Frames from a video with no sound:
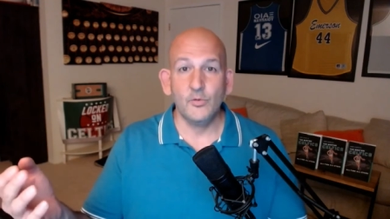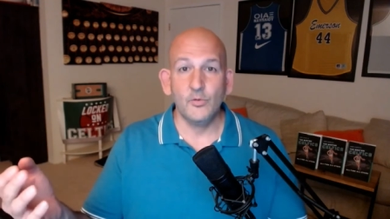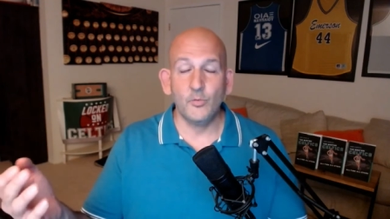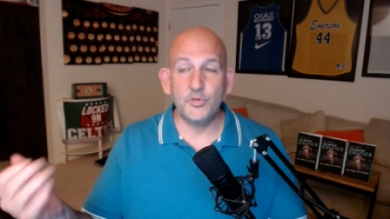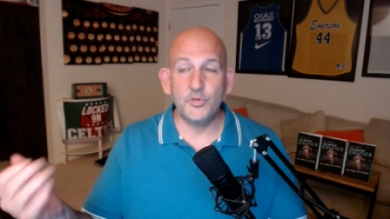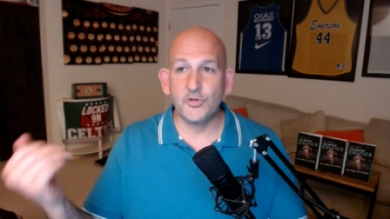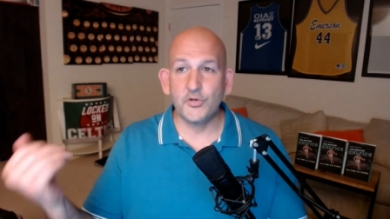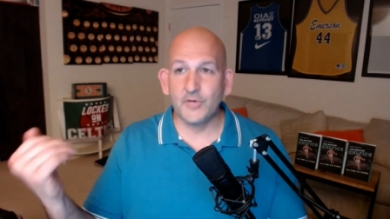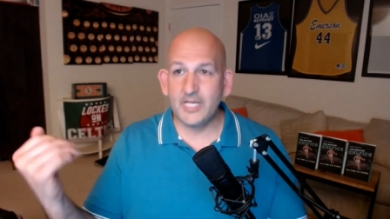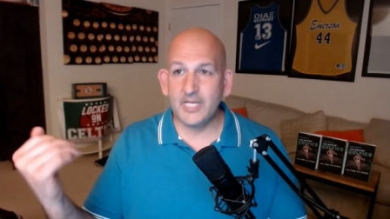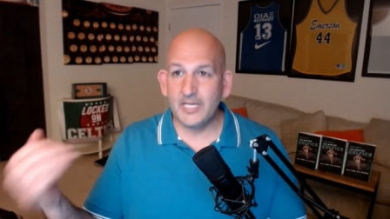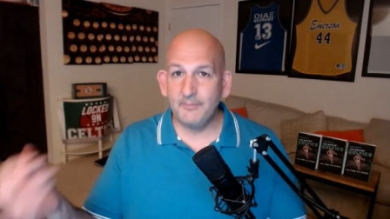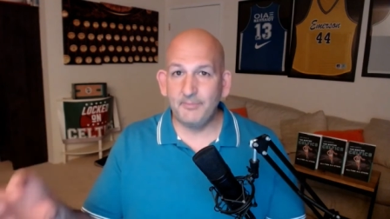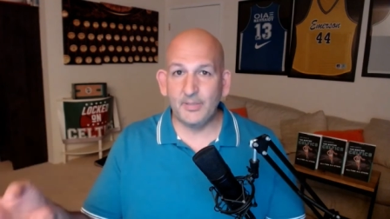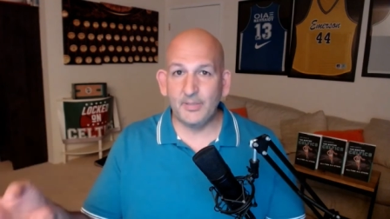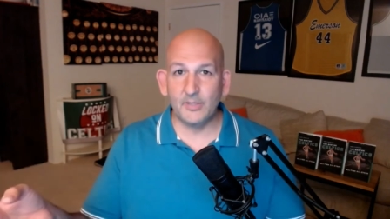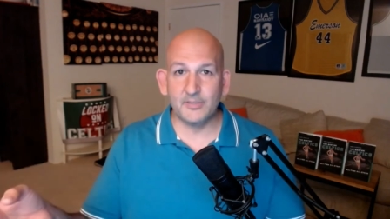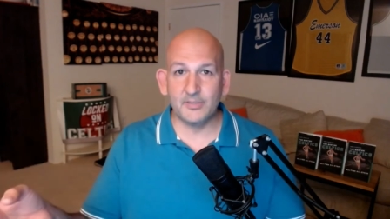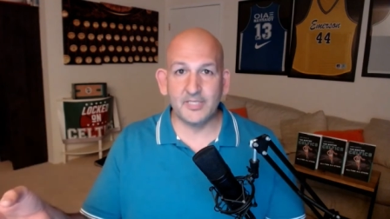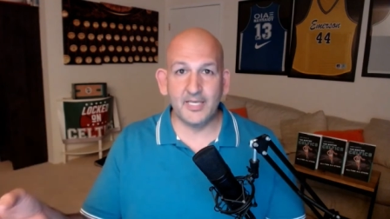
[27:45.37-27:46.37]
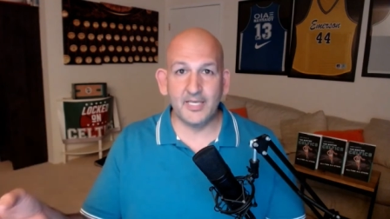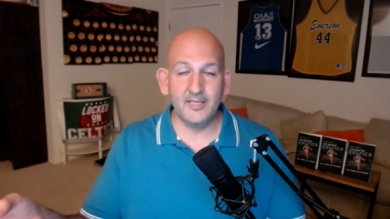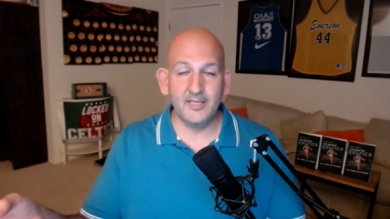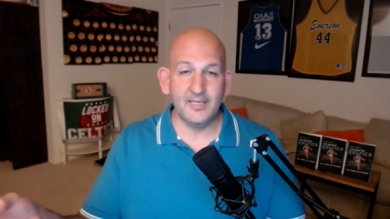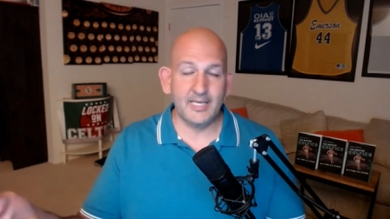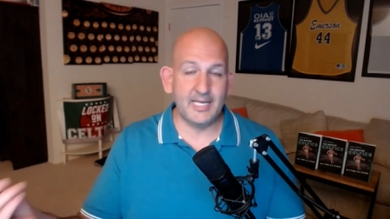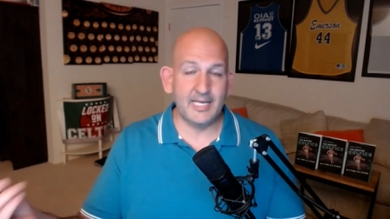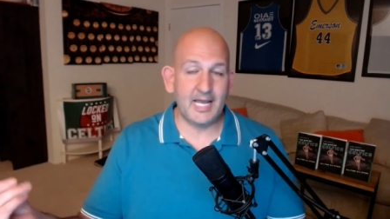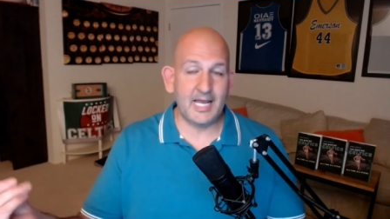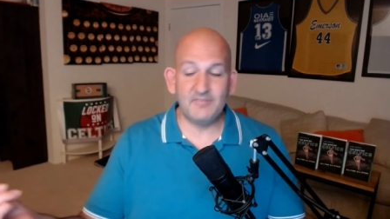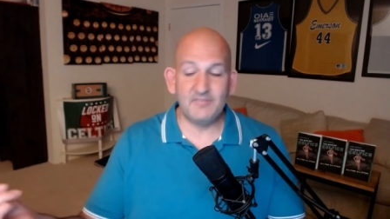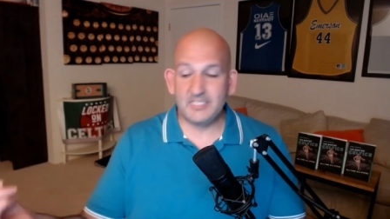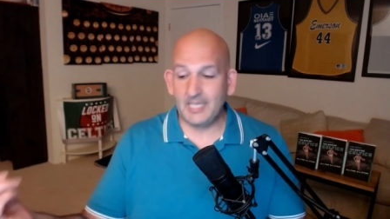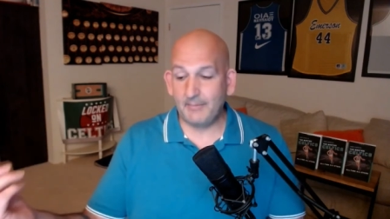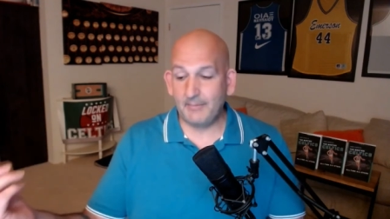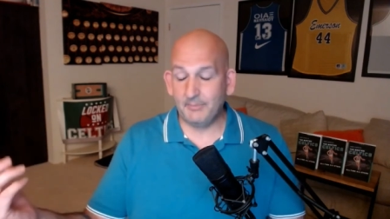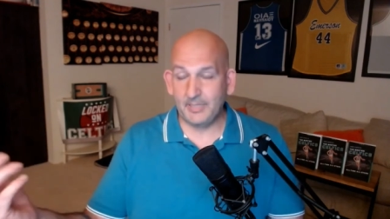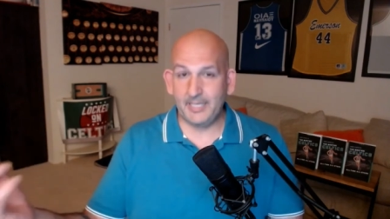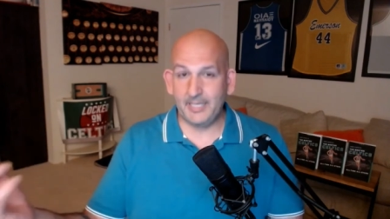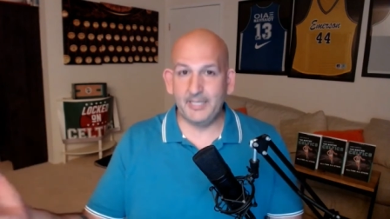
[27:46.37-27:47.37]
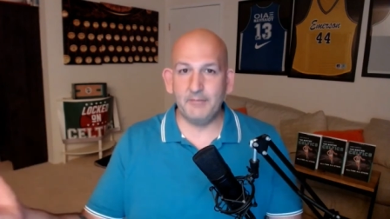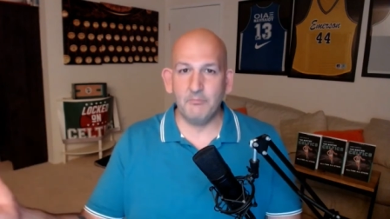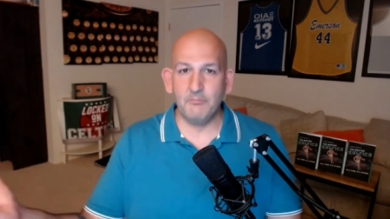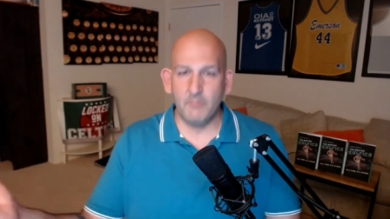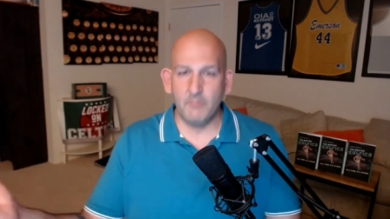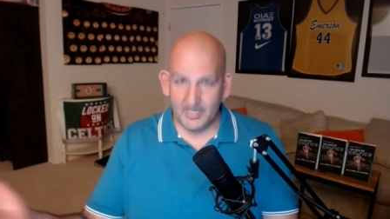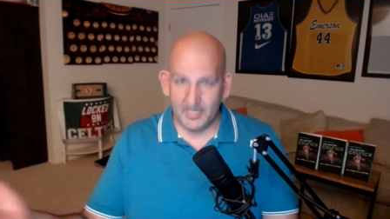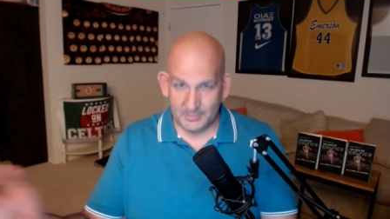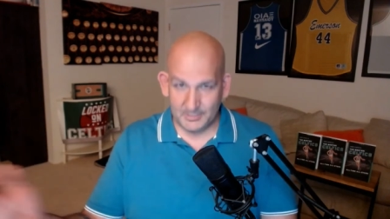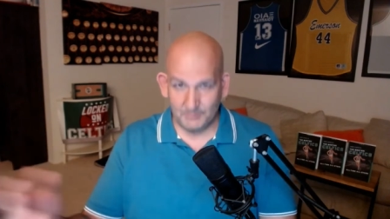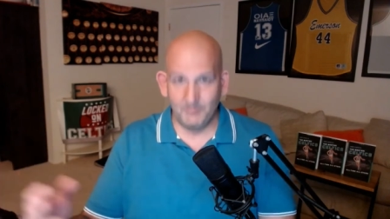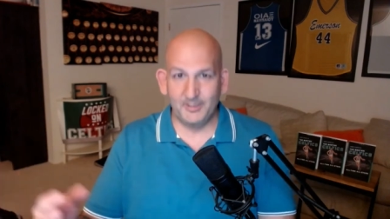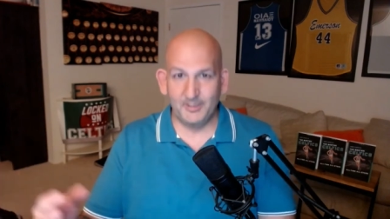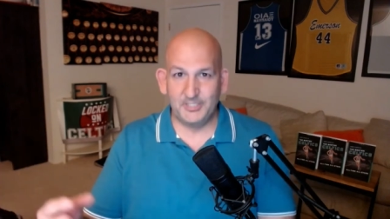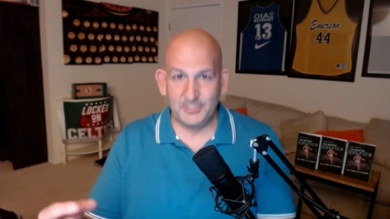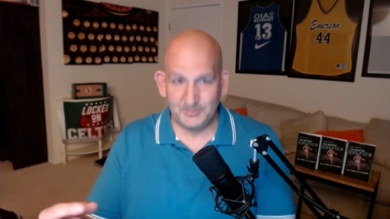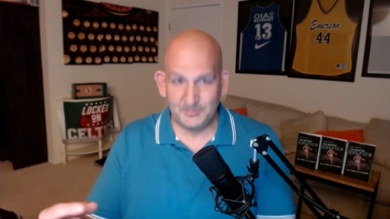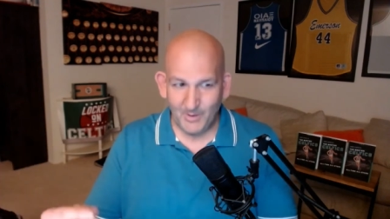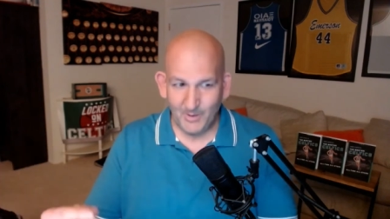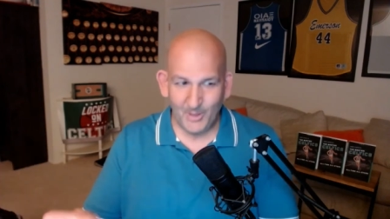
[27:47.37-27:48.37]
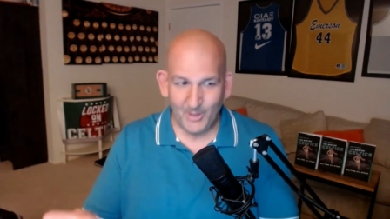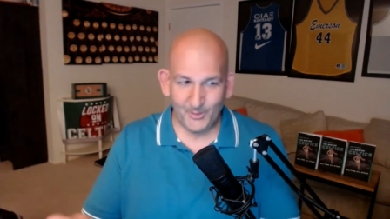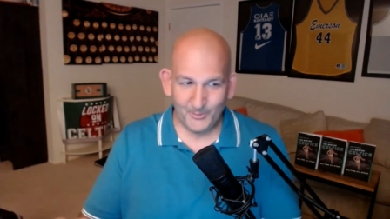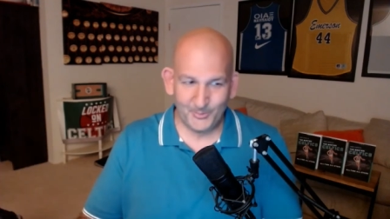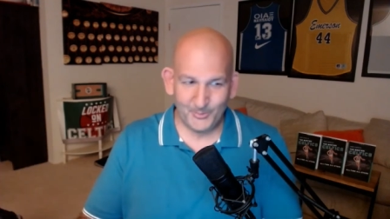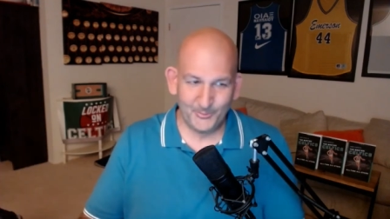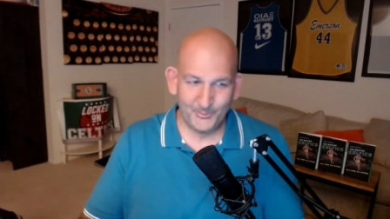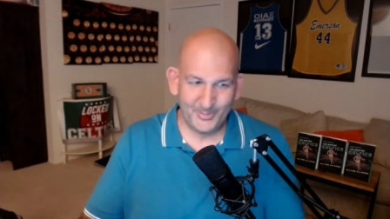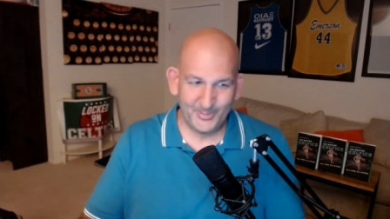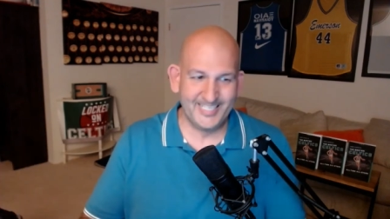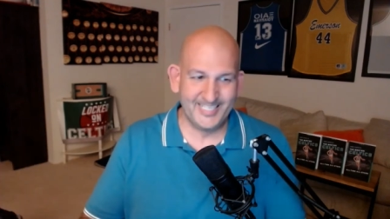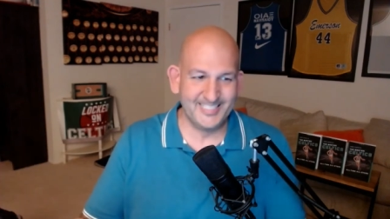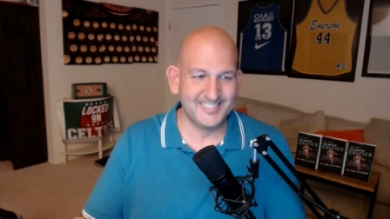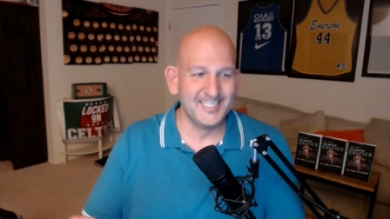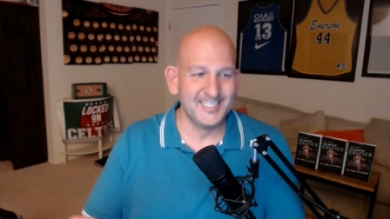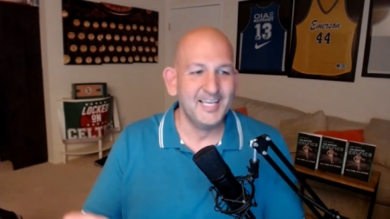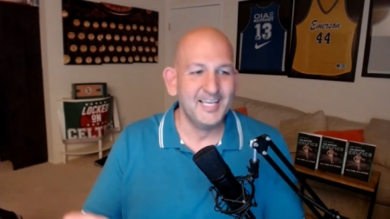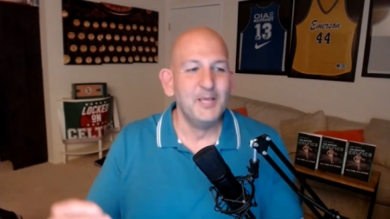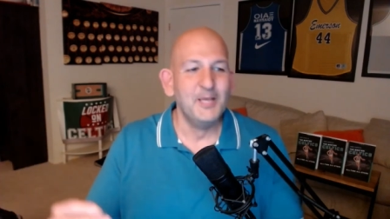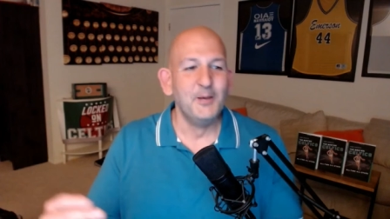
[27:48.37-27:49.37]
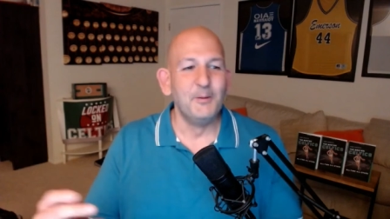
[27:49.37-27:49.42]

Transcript: when you're in a building, and obviously I played in much, much smaller arenas,